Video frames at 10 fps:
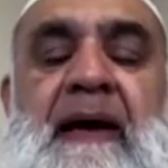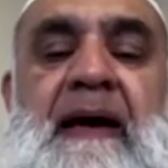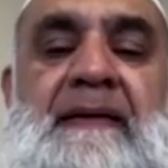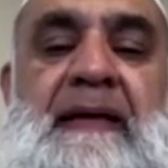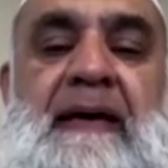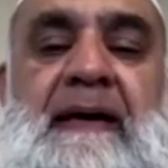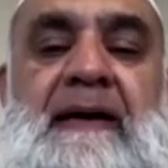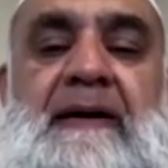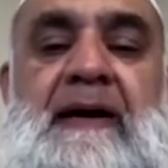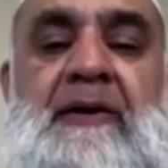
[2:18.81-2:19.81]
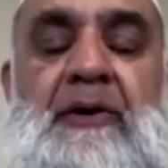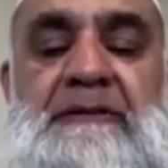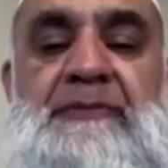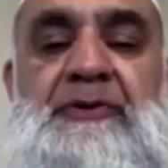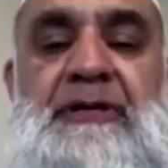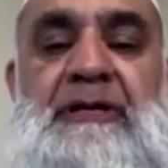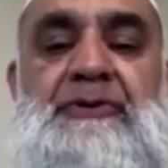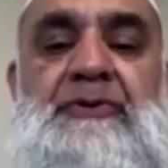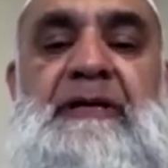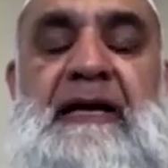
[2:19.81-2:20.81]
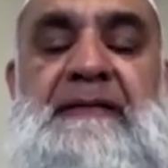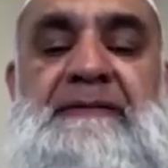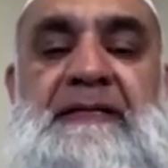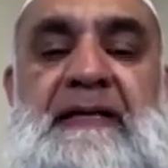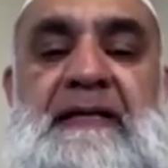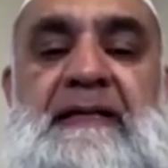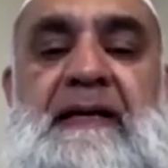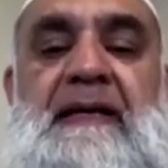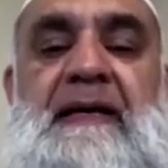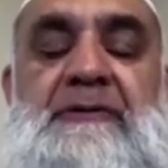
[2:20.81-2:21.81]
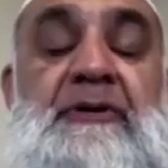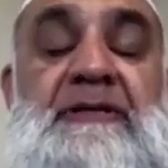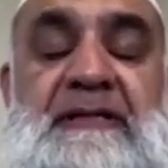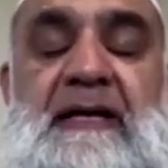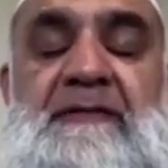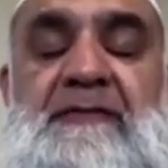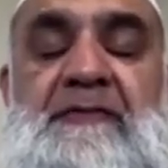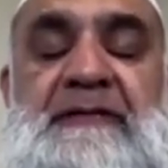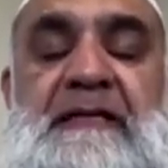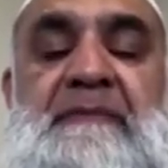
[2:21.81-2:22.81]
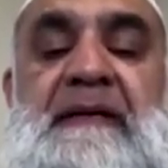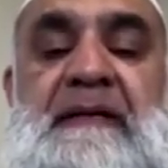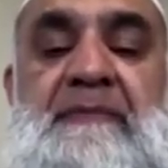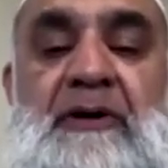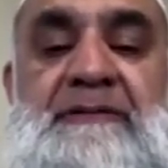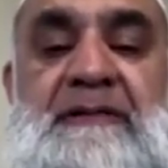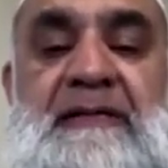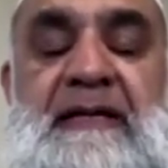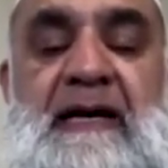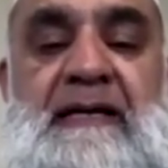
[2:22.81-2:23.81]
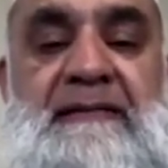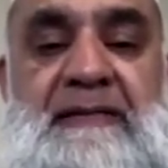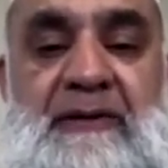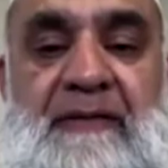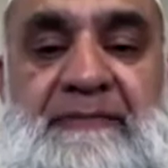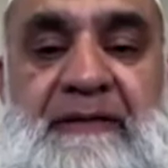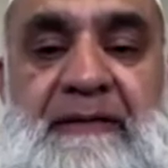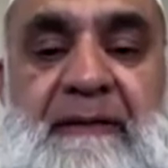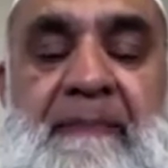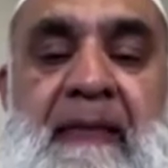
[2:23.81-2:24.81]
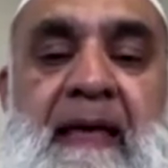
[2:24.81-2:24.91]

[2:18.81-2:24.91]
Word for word: Uh, their uh, contribution to the non-racial, uh, to the struggle for freedom and democracy in, in South Africa.